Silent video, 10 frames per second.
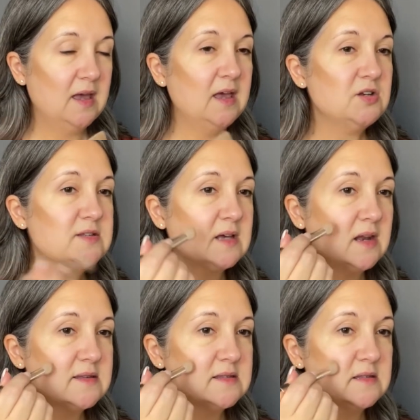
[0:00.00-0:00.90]
and just
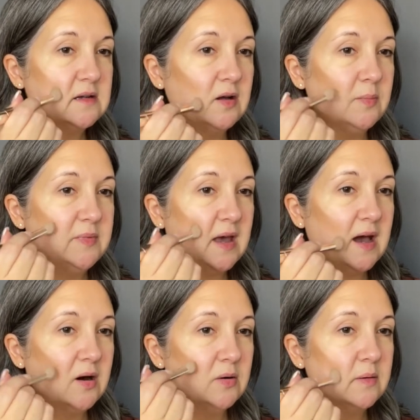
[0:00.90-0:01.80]
kind of sculpt
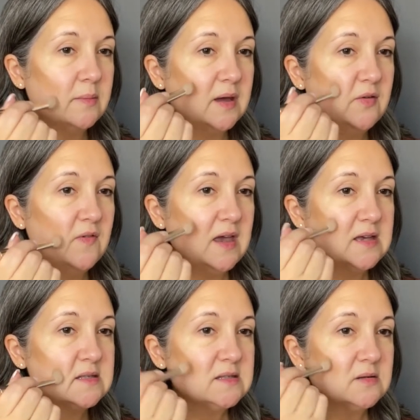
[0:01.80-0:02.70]
out my
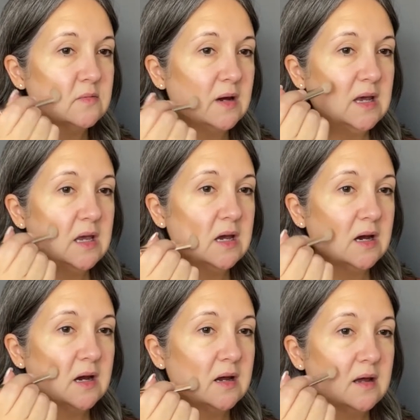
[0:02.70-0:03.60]
face right
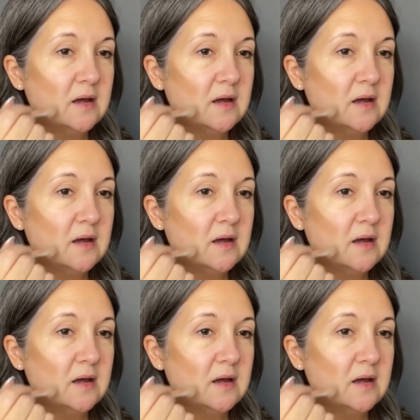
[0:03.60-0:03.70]
here.